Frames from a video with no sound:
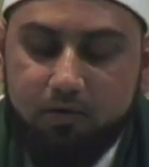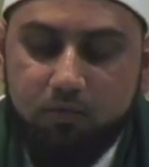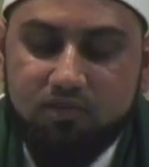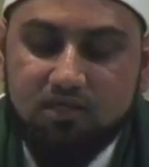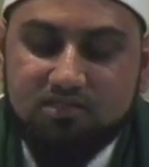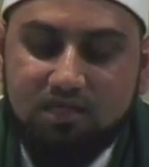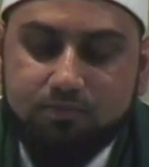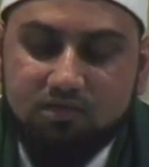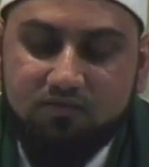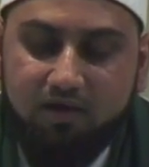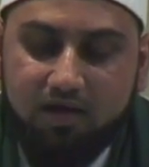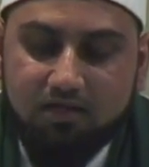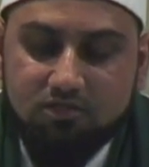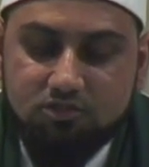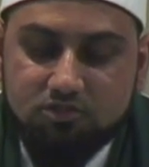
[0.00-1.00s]
With the exception of
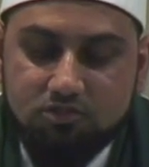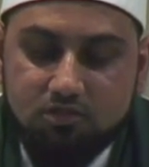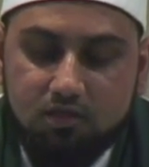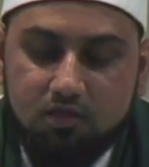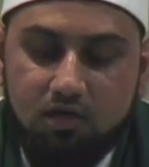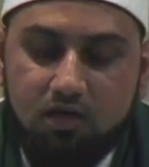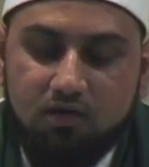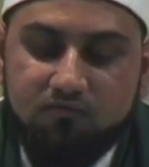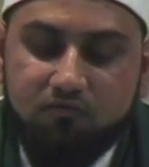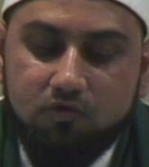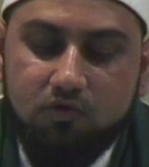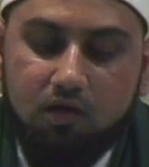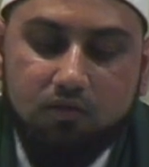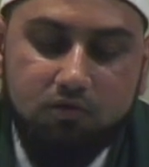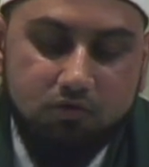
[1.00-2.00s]
Hajj, uh, for
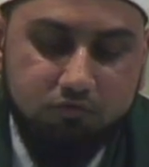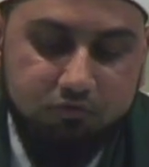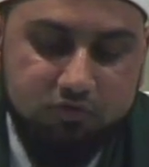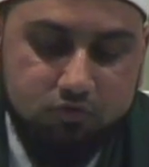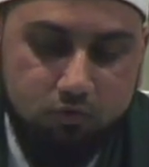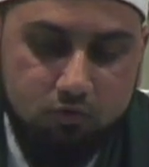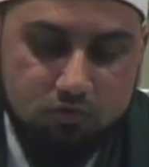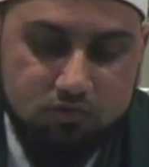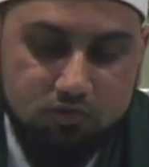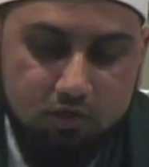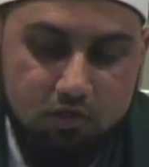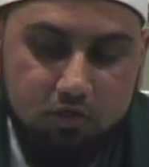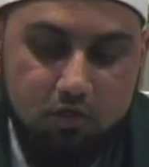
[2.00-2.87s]
the other three schools,